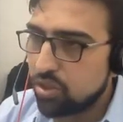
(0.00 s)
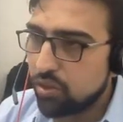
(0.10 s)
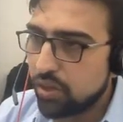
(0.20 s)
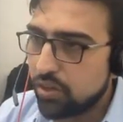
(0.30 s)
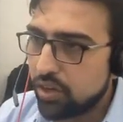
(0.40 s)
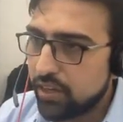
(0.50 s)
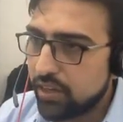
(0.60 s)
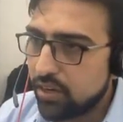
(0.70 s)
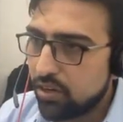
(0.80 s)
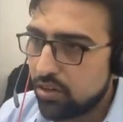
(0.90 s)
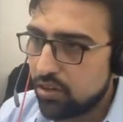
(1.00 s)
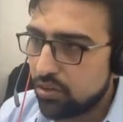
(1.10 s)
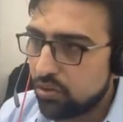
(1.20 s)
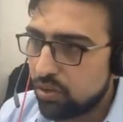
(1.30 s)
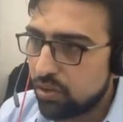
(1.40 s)
You can try that on your
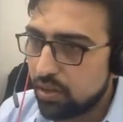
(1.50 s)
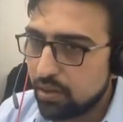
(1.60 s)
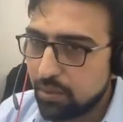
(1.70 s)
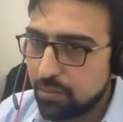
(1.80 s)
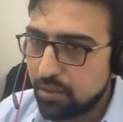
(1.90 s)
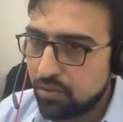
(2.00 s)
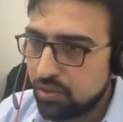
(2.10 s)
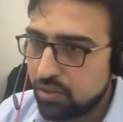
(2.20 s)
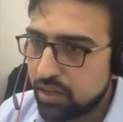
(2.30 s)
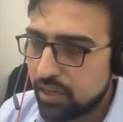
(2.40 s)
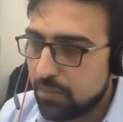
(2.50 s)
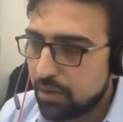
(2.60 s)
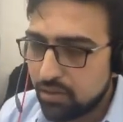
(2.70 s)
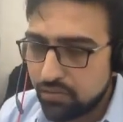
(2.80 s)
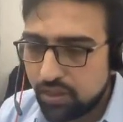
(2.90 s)
own, maybe towards the later
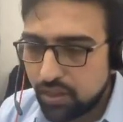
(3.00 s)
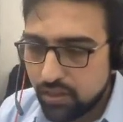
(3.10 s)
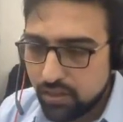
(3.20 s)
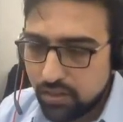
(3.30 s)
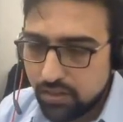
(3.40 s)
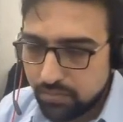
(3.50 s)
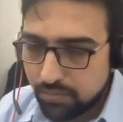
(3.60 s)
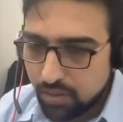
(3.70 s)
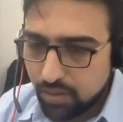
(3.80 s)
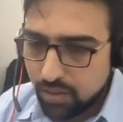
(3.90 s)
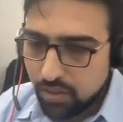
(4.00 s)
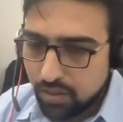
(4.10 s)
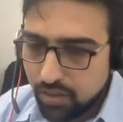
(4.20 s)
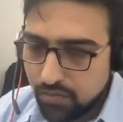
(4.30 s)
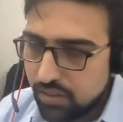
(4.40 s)
part of the
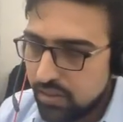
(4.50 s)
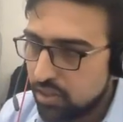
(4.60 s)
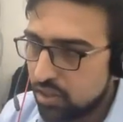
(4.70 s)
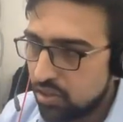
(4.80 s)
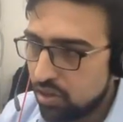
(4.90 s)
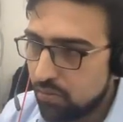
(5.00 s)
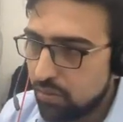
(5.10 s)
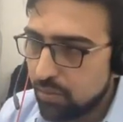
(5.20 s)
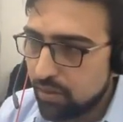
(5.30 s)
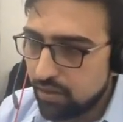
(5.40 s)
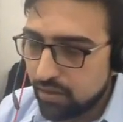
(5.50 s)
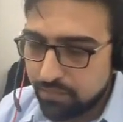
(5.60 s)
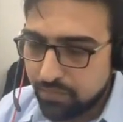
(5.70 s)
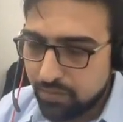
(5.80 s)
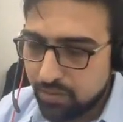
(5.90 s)
session, or maybe
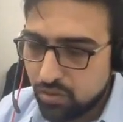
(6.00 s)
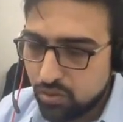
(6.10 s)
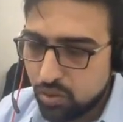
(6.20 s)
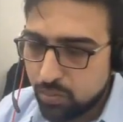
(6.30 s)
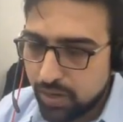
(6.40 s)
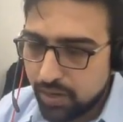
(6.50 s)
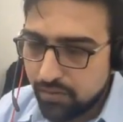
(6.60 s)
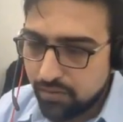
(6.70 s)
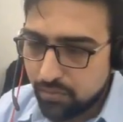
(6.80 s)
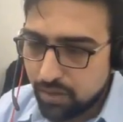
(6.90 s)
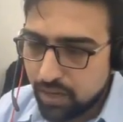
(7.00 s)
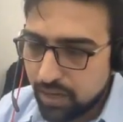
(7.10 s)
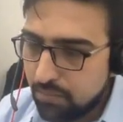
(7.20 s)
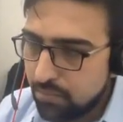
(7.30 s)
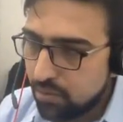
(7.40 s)
once you go back from the
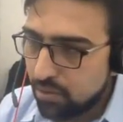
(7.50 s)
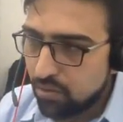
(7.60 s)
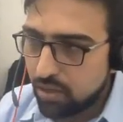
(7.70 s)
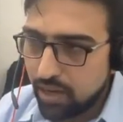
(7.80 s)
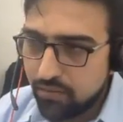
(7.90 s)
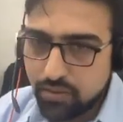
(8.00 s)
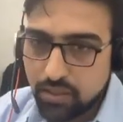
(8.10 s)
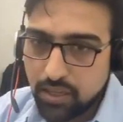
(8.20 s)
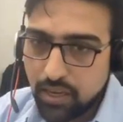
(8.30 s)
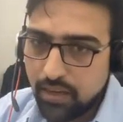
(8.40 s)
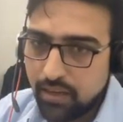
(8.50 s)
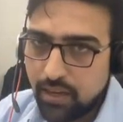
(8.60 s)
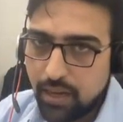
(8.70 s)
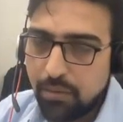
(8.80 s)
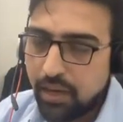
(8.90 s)
lab, you'll have the
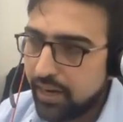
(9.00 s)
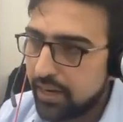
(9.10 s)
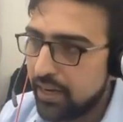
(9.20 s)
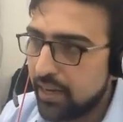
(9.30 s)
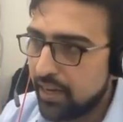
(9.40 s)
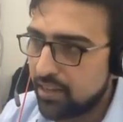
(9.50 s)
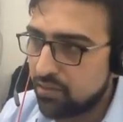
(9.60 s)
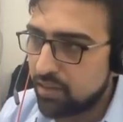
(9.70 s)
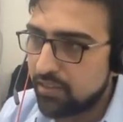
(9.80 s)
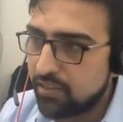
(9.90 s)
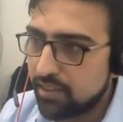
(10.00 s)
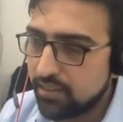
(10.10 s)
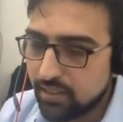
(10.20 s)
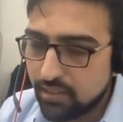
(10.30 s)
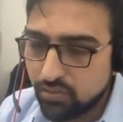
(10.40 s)
lab guide as well as the
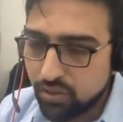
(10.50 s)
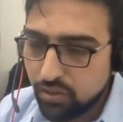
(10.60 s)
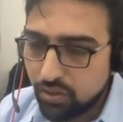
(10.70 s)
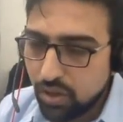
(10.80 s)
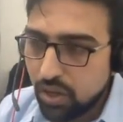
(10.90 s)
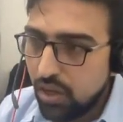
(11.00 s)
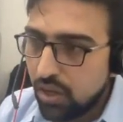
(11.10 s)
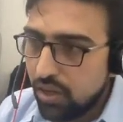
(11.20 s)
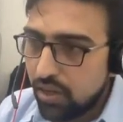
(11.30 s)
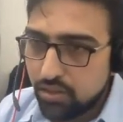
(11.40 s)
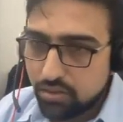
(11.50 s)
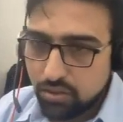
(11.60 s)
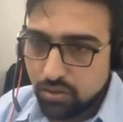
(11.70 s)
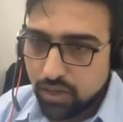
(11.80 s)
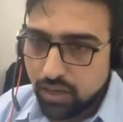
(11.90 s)
instance for you, so
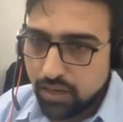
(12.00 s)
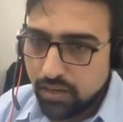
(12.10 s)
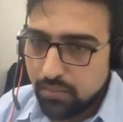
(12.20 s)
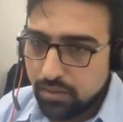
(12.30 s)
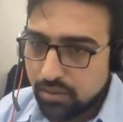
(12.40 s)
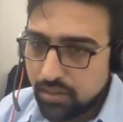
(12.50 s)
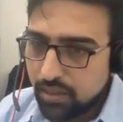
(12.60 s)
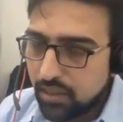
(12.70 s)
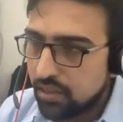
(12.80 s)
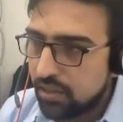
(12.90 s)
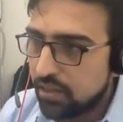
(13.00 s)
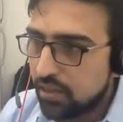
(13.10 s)
you can basically